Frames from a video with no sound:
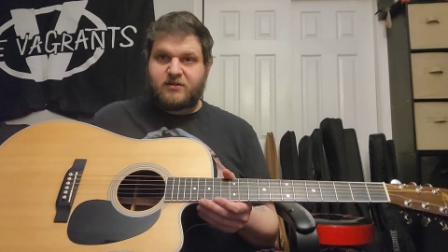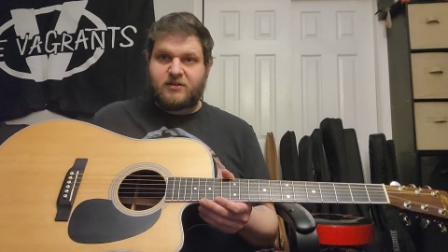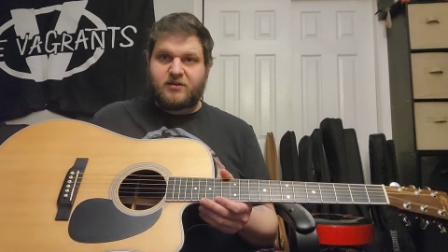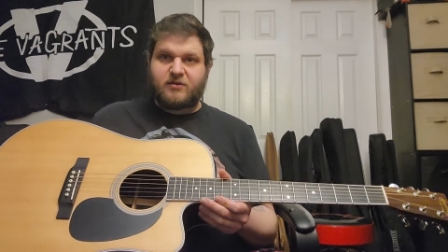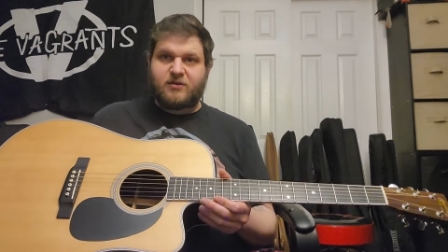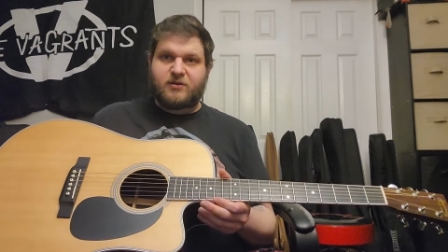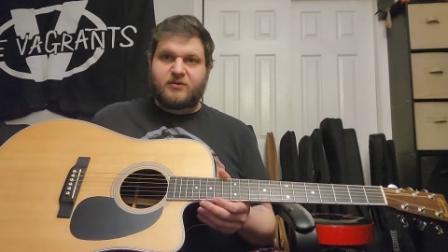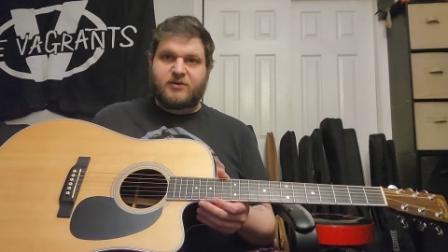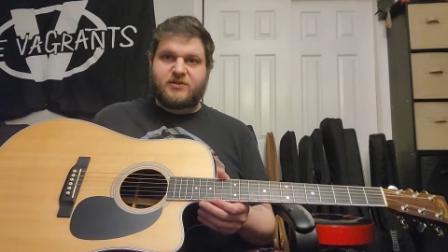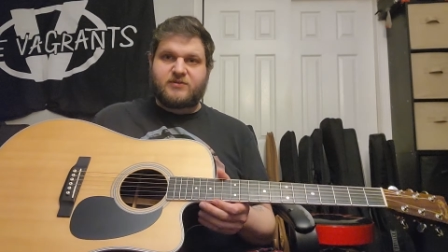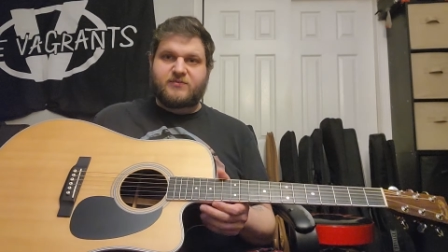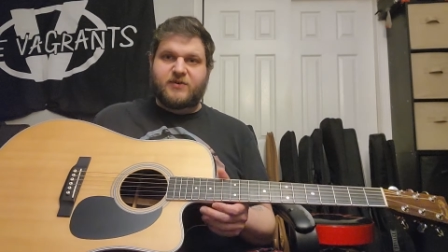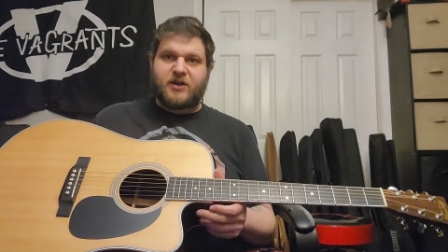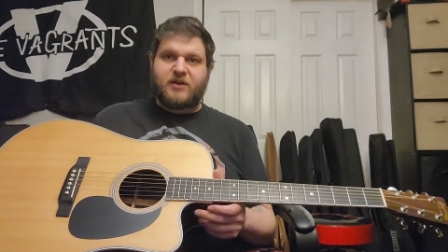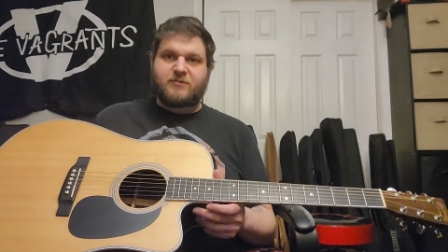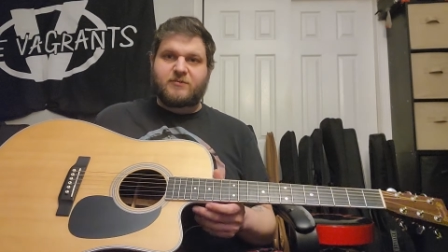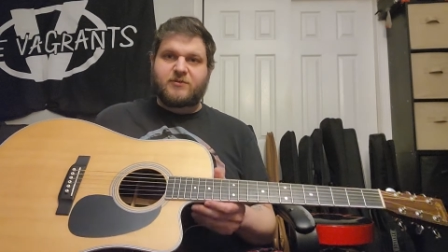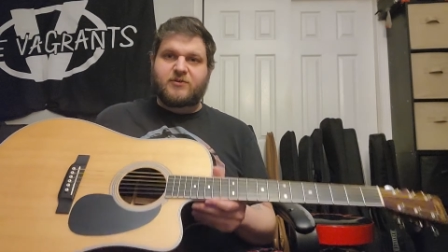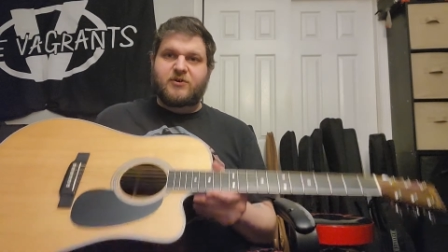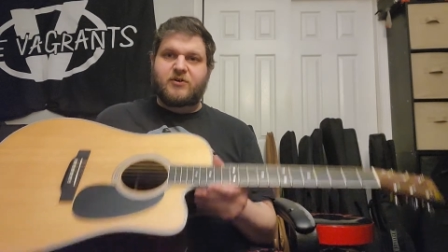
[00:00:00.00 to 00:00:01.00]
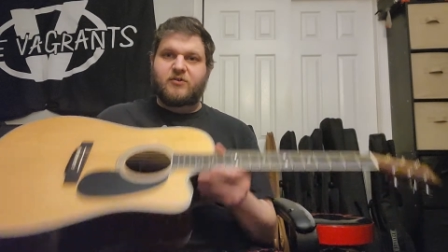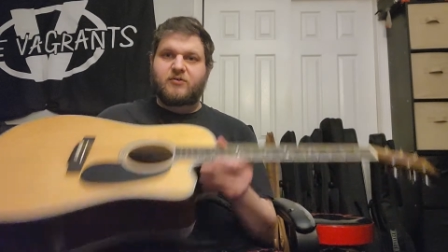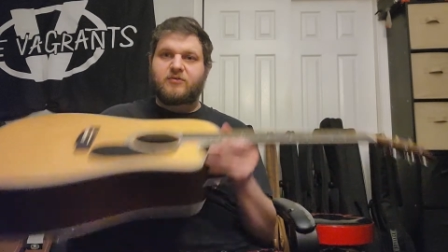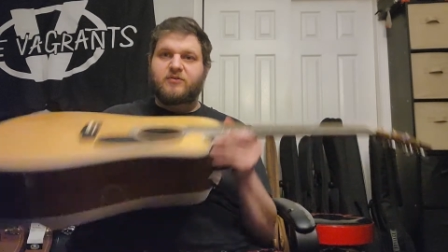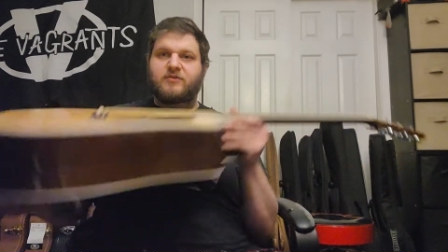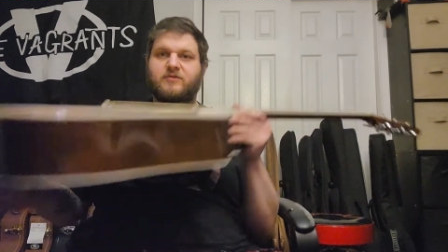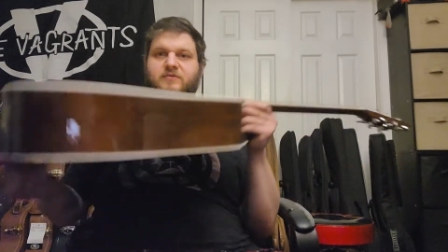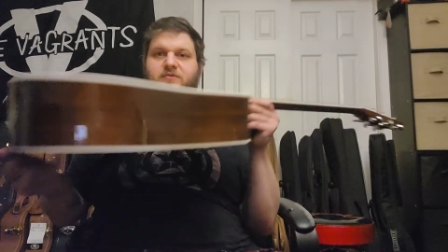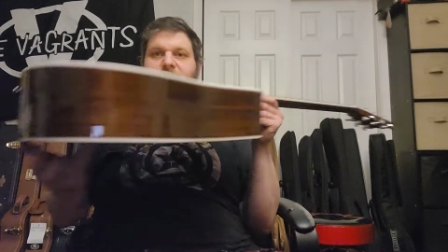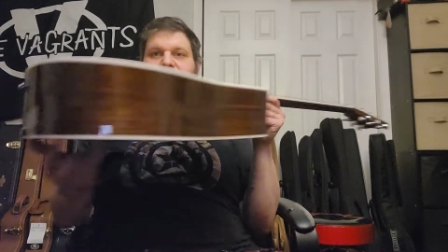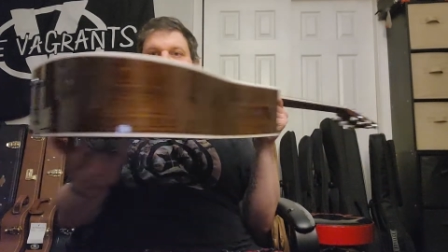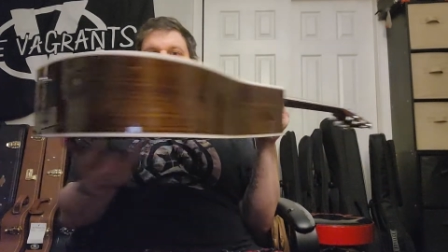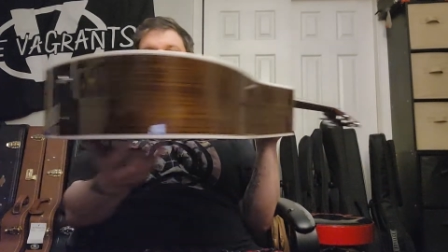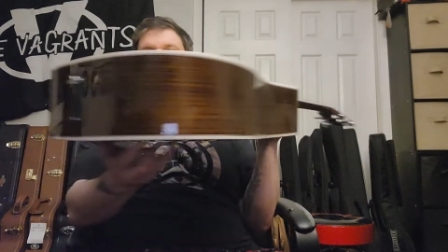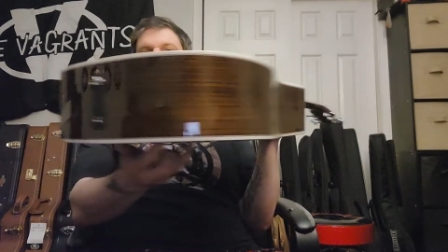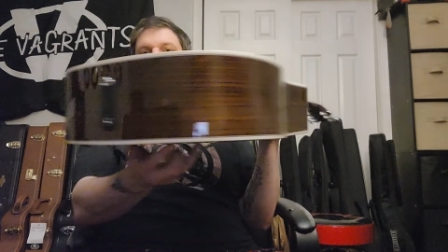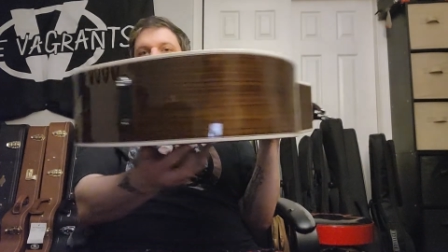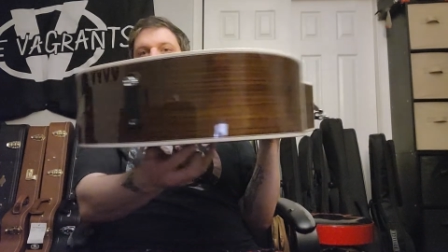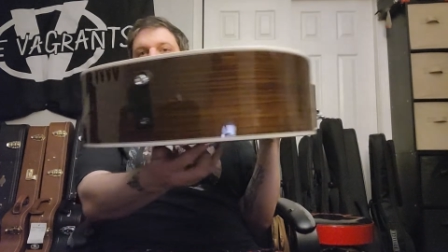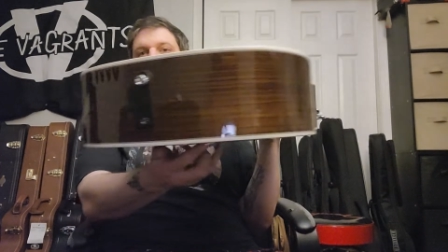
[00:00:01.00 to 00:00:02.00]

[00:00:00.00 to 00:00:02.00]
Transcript: You know, I always volume and tone, and you know,